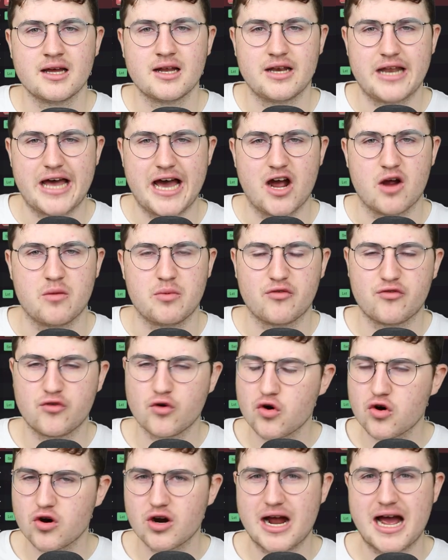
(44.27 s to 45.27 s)
Now,
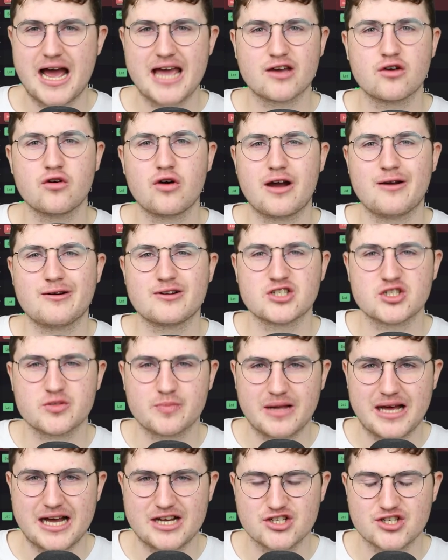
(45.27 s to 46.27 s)
before I go out and
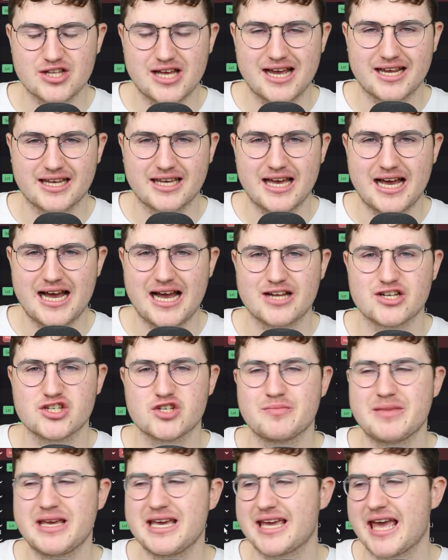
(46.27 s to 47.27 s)
splash that cash,
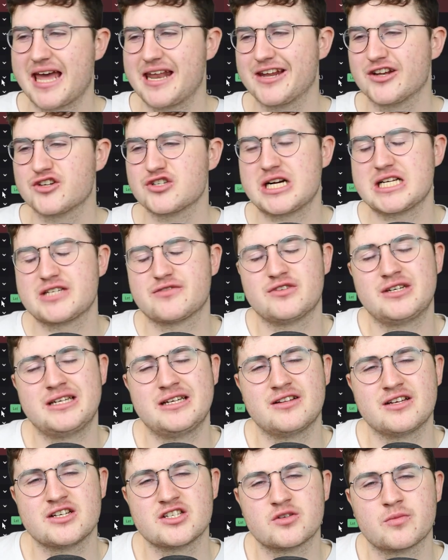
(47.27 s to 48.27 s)
make any transfer
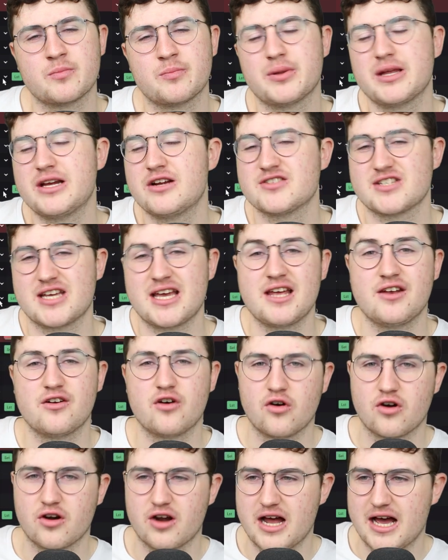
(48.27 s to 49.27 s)
dealings, players in
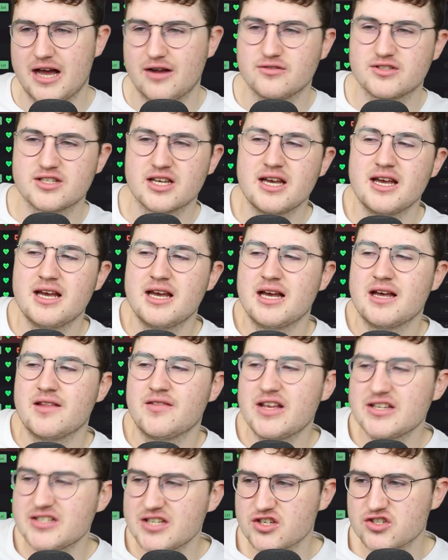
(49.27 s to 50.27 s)
or out,
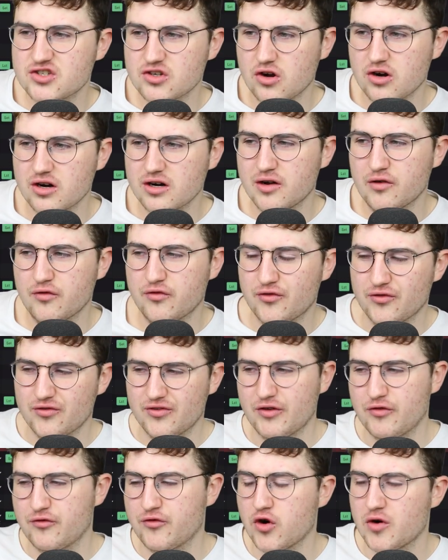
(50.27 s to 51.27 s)
this is sort of
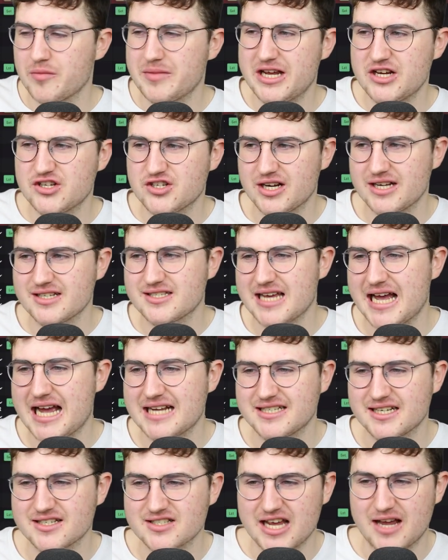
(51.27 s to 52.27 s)
the formation and
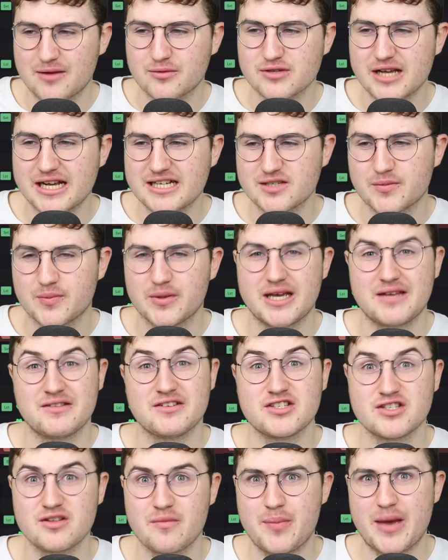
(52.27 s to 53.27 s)
tactics I would like to play, and
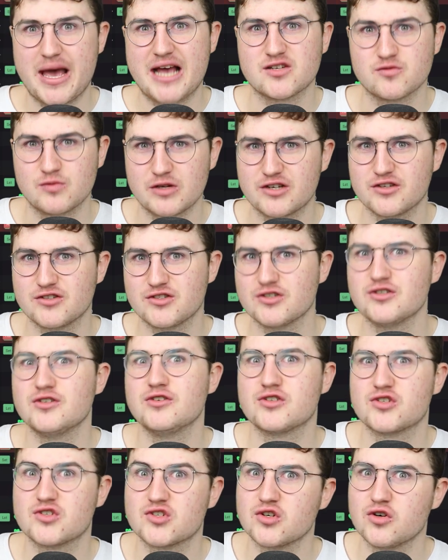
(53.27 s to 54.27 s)
this is the best we could do
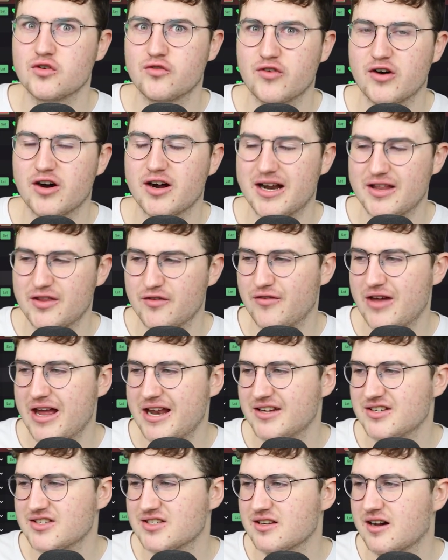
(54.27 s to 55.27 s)
so far at the
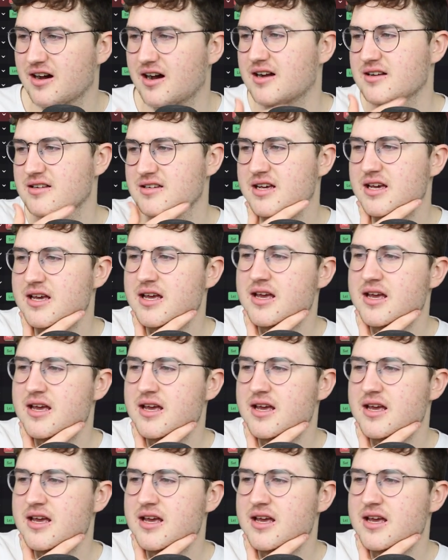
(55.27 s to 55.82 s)
very start.